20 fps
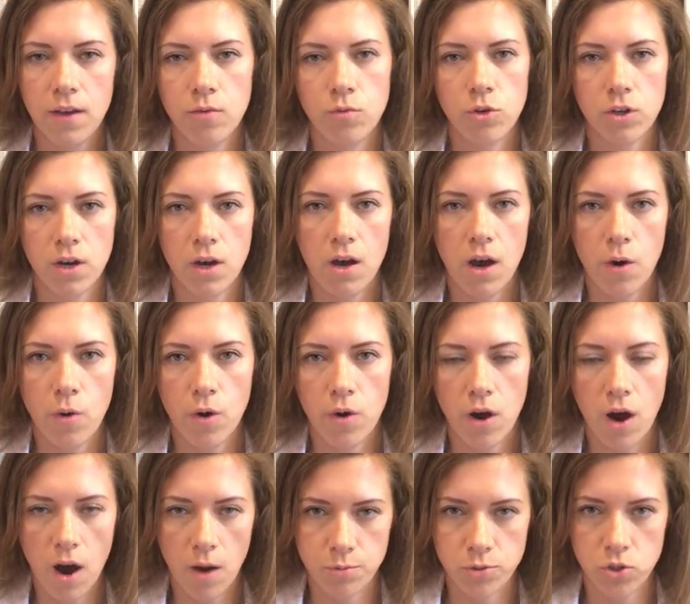What are our
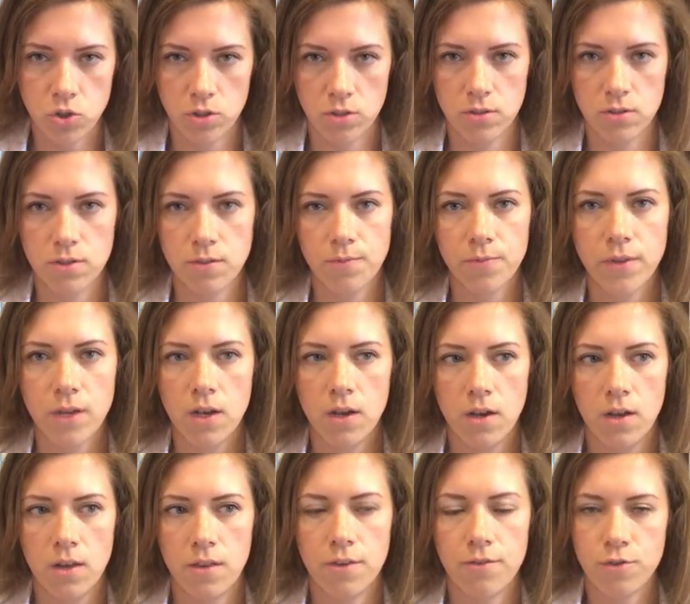options?
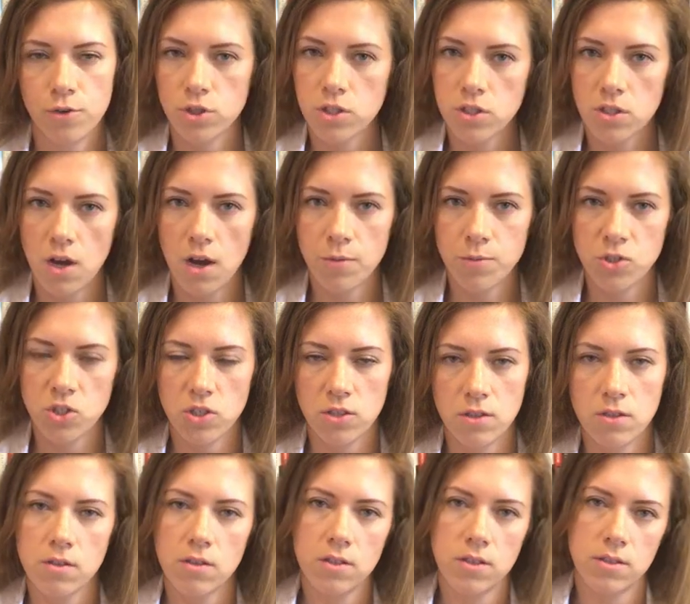The first
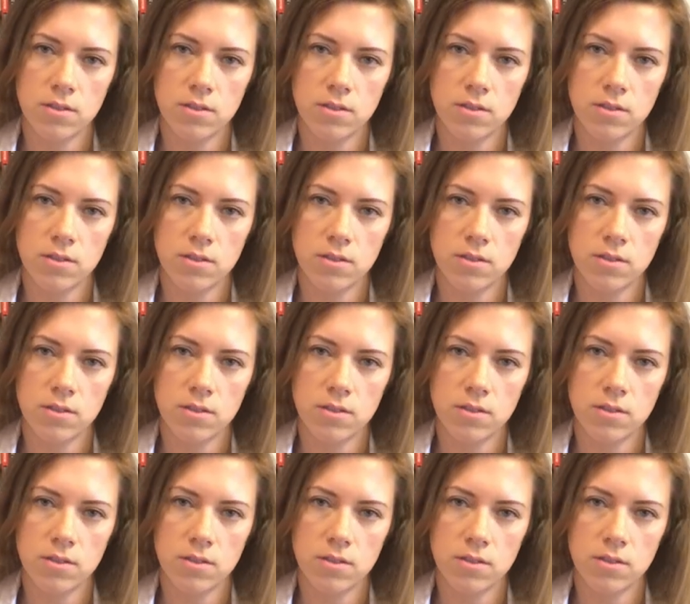option,